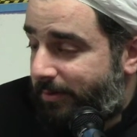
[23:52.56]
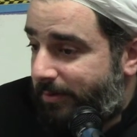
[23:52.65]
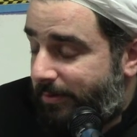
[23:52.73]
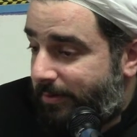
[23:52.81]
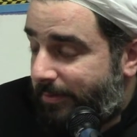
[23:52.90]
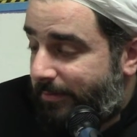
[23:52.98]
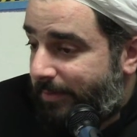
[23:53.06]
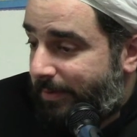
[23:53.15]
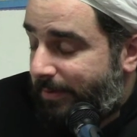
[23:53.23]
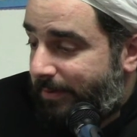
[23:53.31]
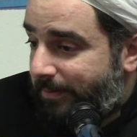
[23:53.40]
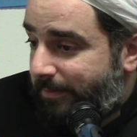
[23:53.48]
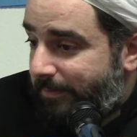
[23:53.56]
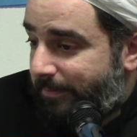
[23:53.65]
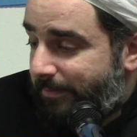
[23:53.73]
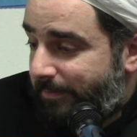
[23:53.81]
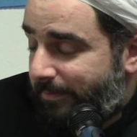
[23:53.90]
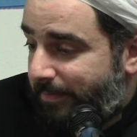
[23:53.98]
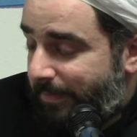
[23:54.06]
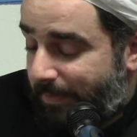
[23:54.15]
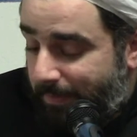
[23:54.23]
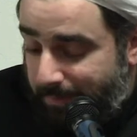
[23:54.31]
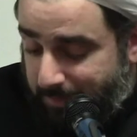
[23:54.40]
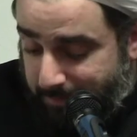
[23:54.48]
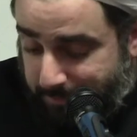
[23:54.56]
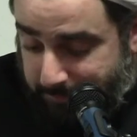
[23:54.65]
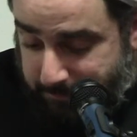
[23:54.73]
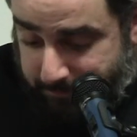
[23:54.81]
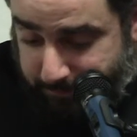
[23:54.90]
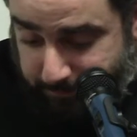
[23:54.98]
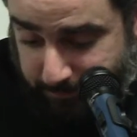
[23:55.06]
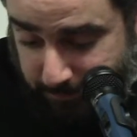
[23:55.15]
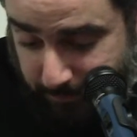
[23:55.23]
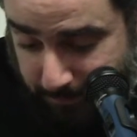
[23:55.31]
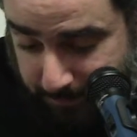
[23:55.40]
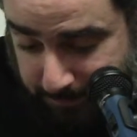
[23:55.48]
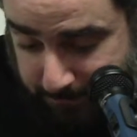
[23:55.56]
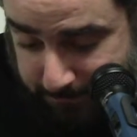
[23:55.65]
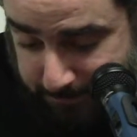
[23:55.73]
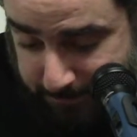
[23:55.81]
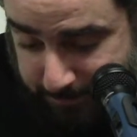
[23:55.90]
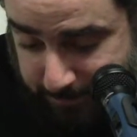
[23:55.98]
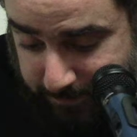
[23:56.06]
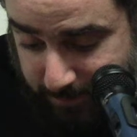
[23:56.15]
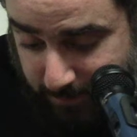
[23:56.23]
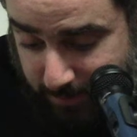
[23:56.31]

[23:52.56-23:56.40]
Nothing is said.